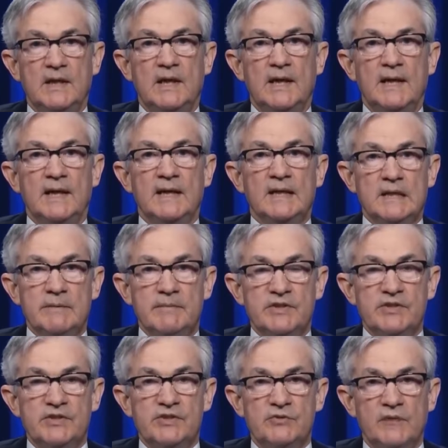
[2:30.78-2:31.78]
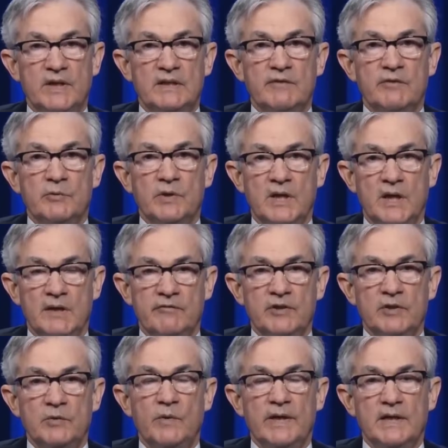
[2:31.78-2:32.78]
and limit the strength of the
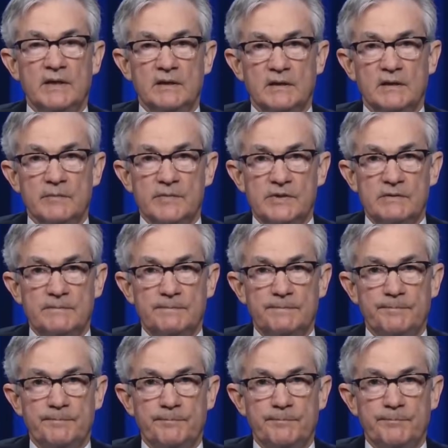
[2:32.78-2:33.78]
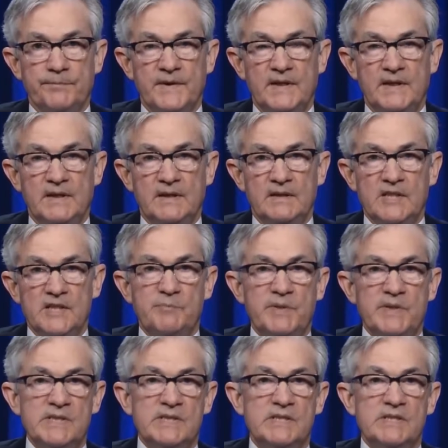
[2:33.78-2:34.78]
recovery when it comes. These
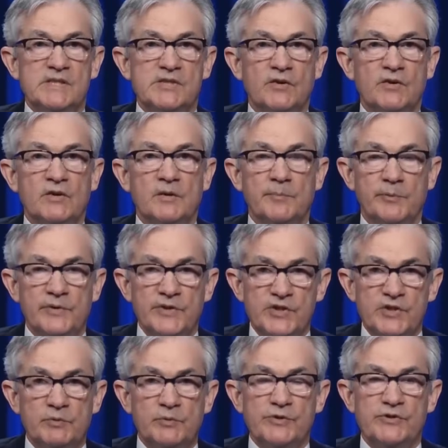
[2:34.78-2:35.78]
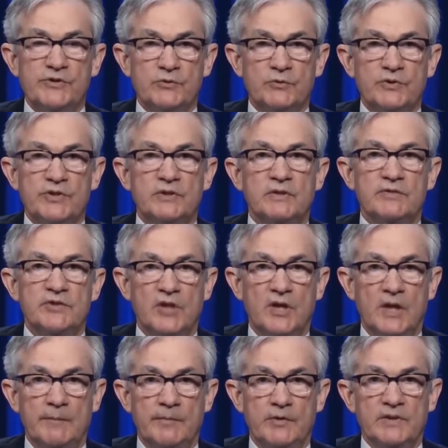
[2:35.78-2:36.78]
businesses are a principal source of
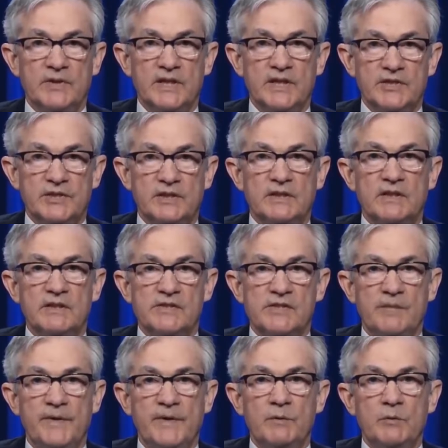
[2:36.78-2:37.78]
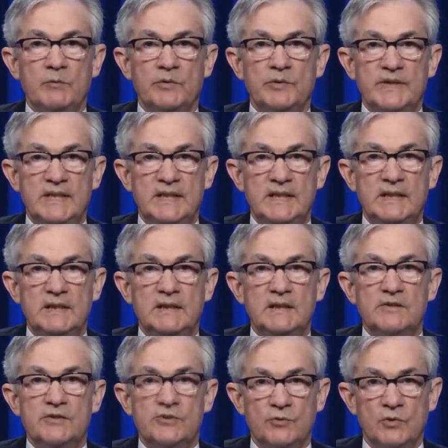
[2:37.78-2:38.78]
job creation, something we will need
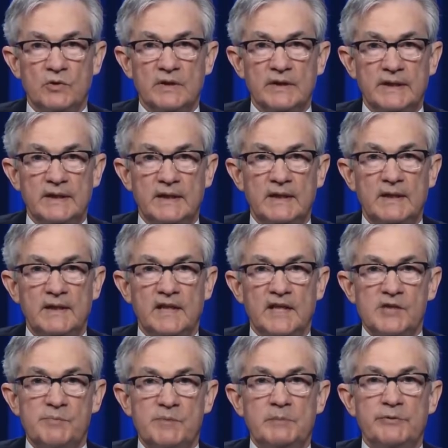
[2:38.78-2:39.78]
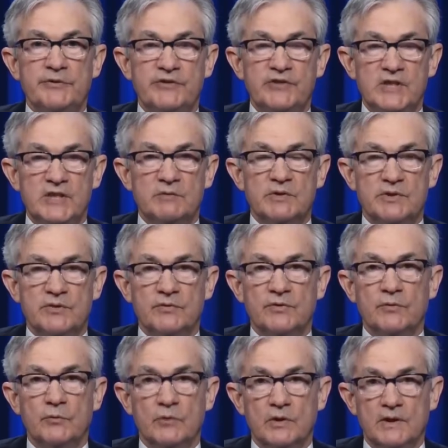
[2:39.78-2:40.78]
sorely as people seek to return
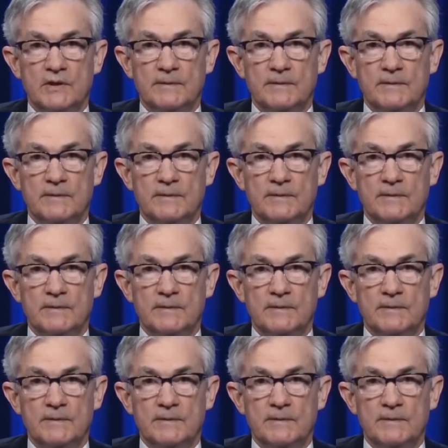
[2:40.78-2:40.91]
to work.